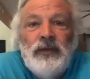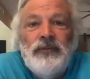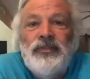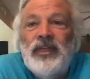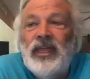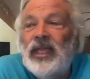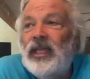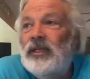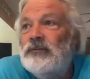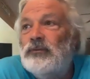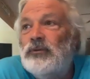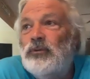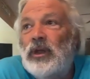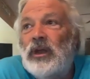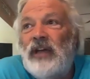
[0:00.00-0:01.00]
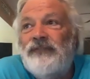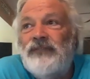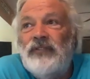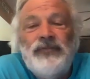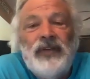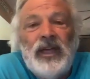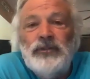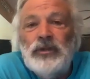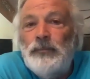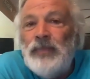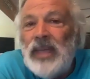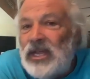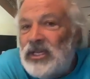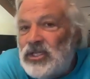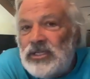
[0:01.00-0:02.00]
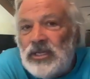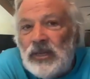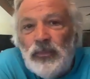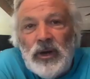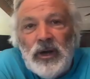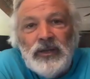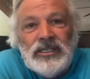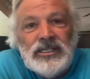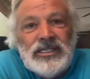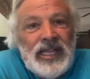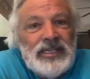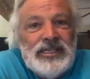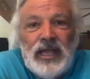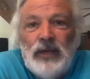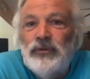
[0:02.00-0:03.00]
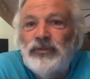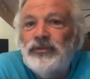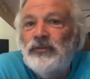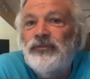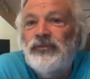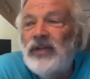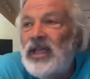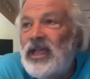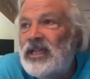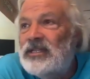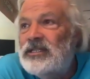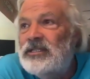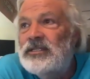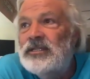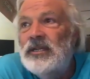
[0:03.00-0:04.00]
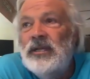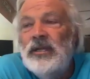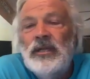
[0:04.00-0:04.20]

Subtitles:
They went off and found a bench somewhere and sat down with their friends.